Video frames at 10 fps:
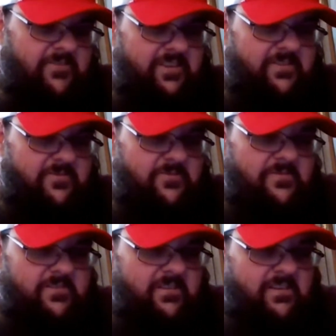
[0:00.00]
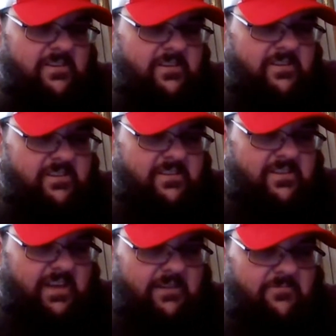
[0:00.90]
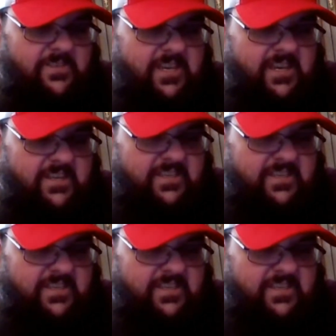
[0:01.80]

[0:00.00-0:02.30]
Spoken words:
I will tend to see what works.